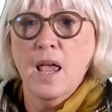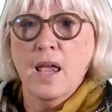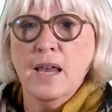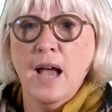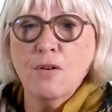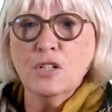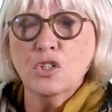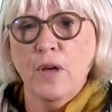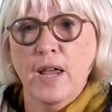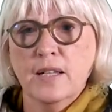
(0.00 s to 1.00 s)
In our
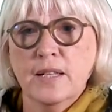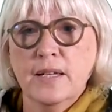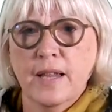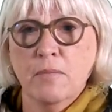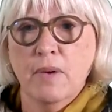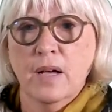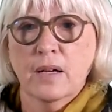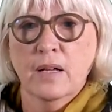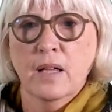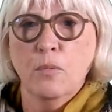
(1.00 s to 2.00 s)
trails in
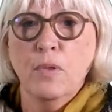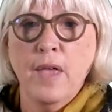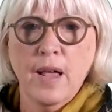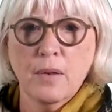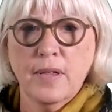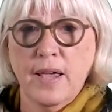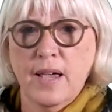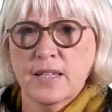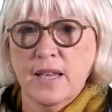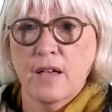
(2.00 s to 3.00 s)
Denmark with healthcare
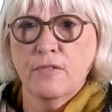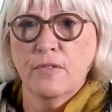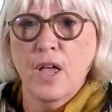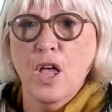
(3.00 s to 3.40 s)
staff,